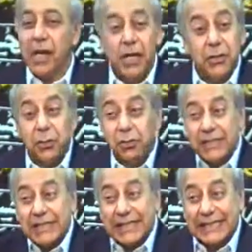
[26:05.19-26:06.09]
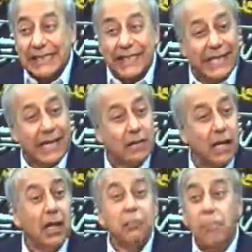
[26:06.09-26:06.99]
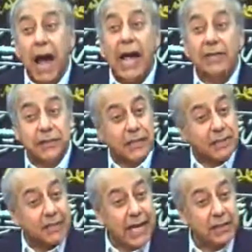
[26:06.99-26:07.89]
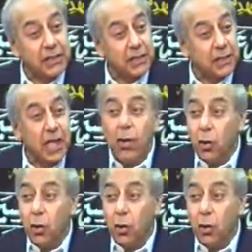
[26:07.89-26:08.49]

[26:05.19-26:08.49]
he should be succeeded by successors